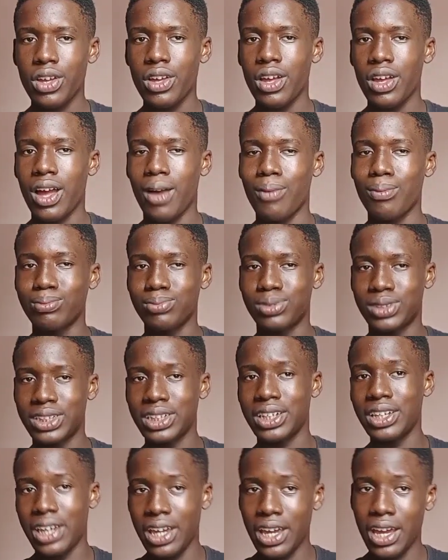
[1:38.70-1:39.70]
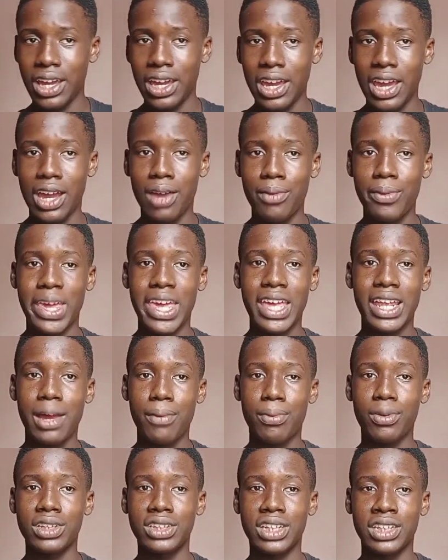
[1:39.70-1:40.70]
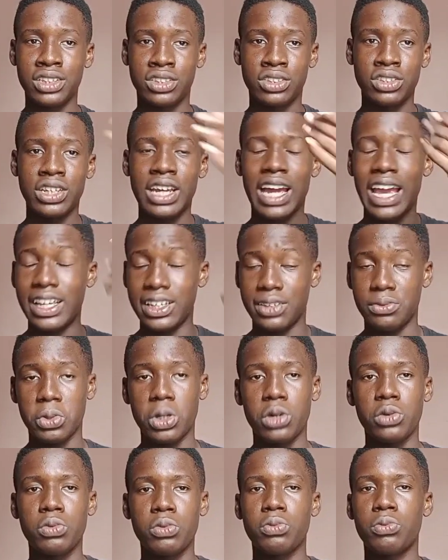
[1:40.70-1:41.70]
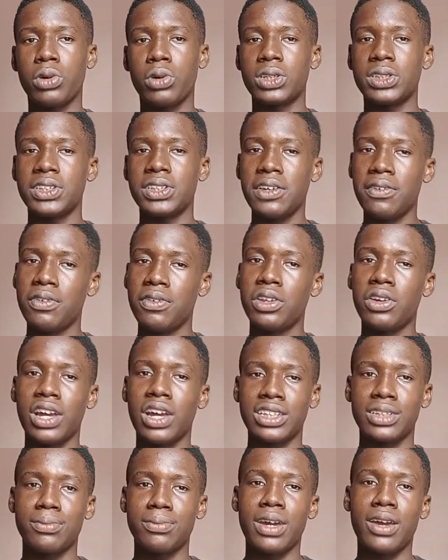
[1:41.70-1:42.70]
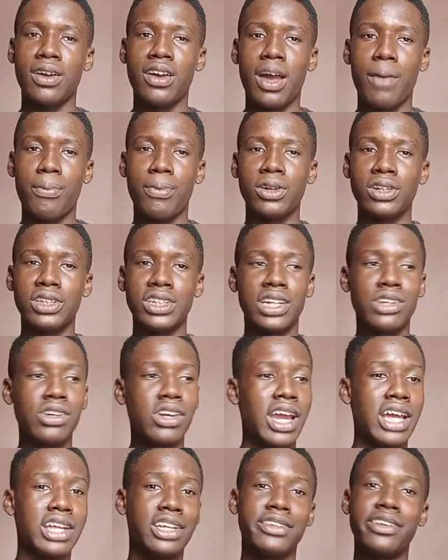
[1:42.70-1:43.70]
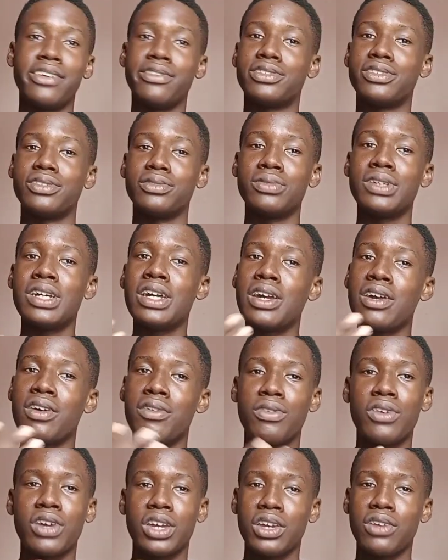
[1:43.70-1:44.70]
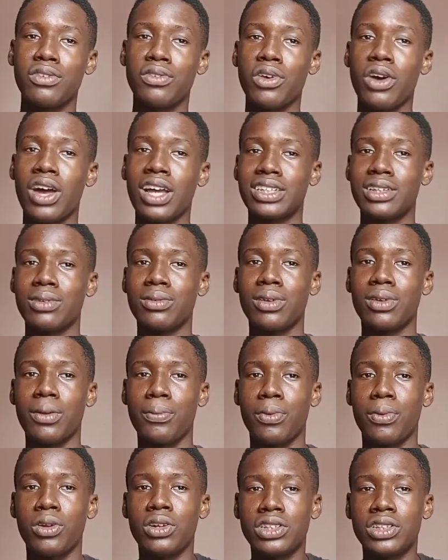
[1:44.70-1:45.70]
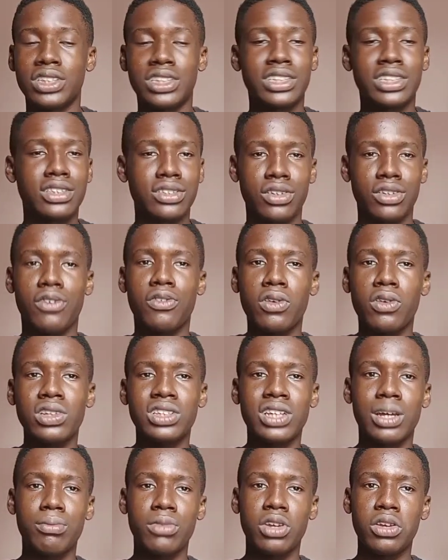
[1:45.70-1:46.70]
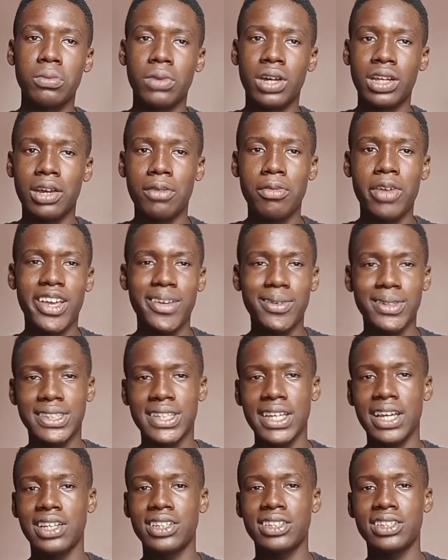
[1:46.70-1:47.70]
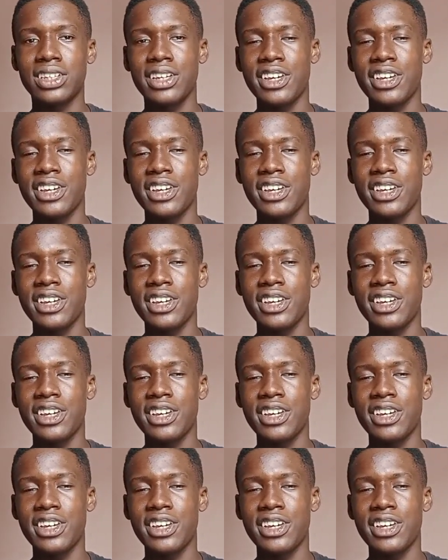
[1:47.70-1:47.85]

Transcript: I'm still here. Yeah, I'm again apologizing to you guys. But if you don't accept my apology, you're not kind enough to forgive or accept the apologies. Of course, I'm human. I make mistakes.